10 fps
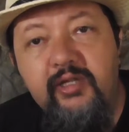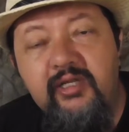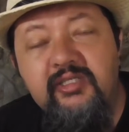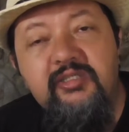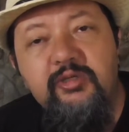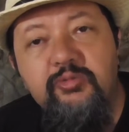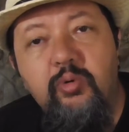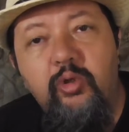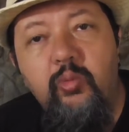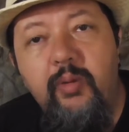that at least there's
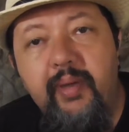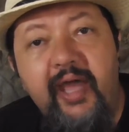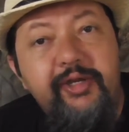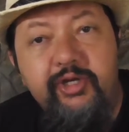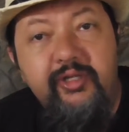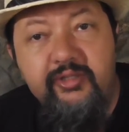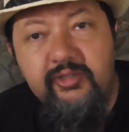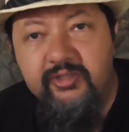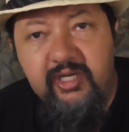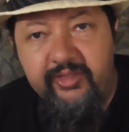more than one battery. It
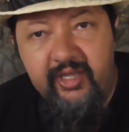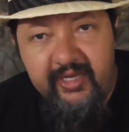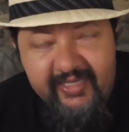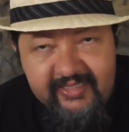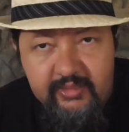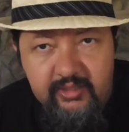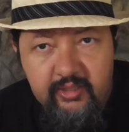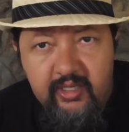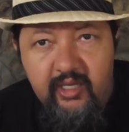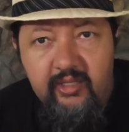turns out there
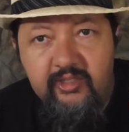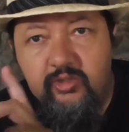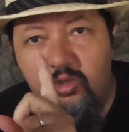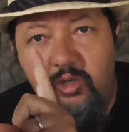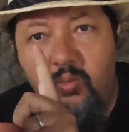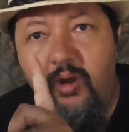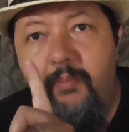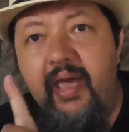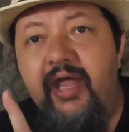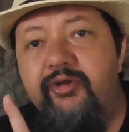isn't, okay? There's only
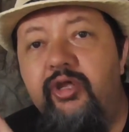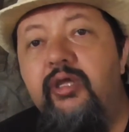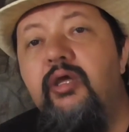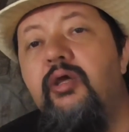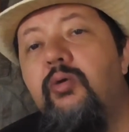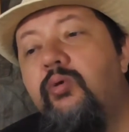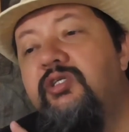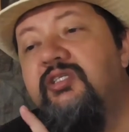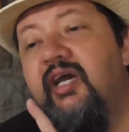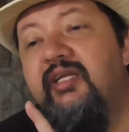one battery,
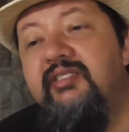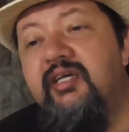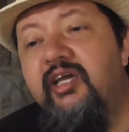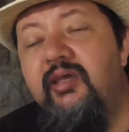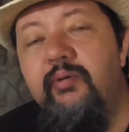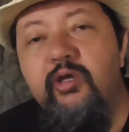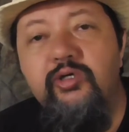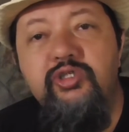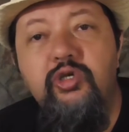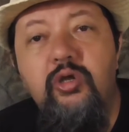which is kind of sucky
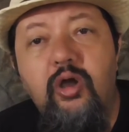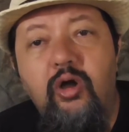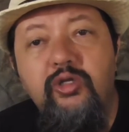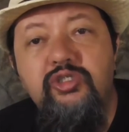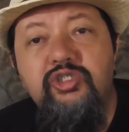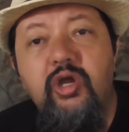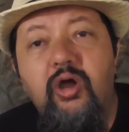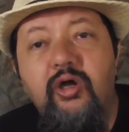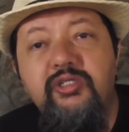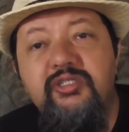because you can't
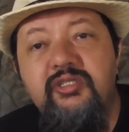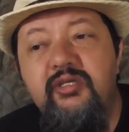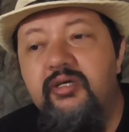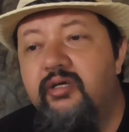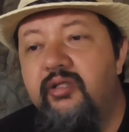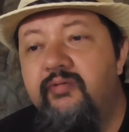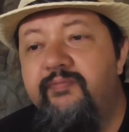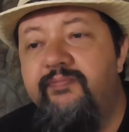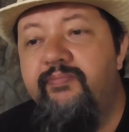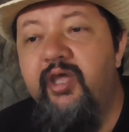charge the
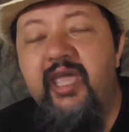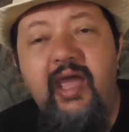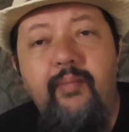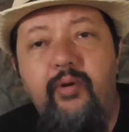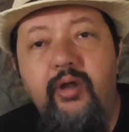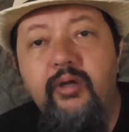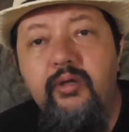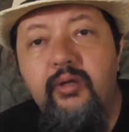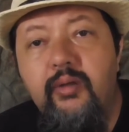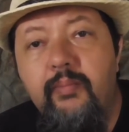camera